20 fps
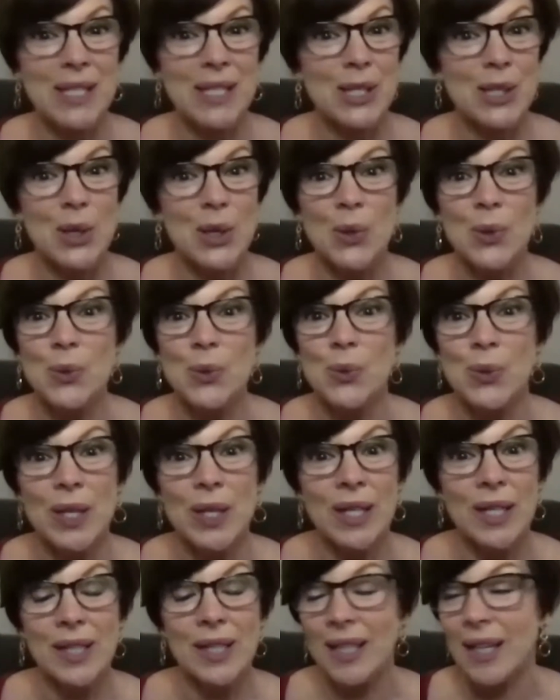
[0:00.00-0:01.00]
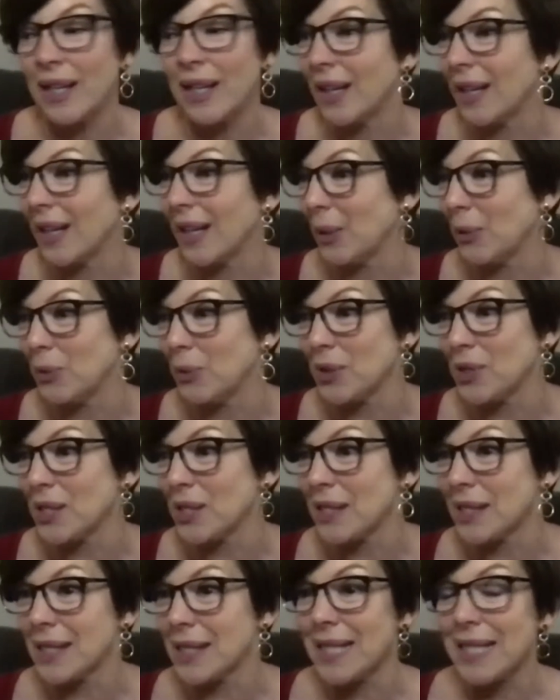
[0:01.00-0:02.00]
So what I was
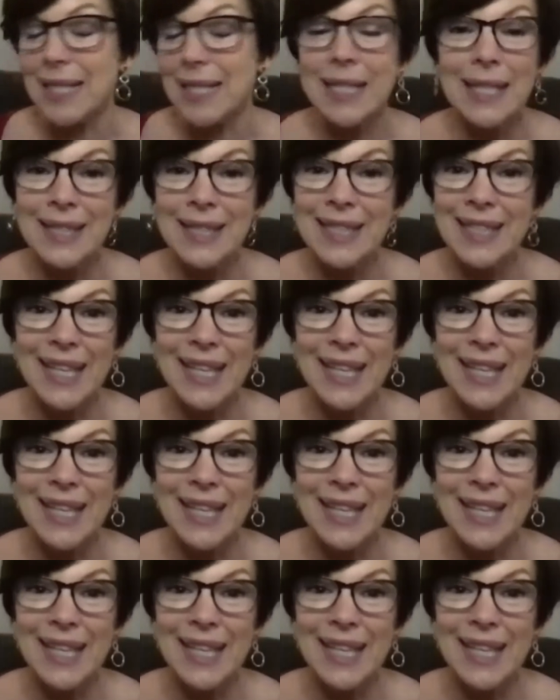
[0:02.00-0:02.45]
thinking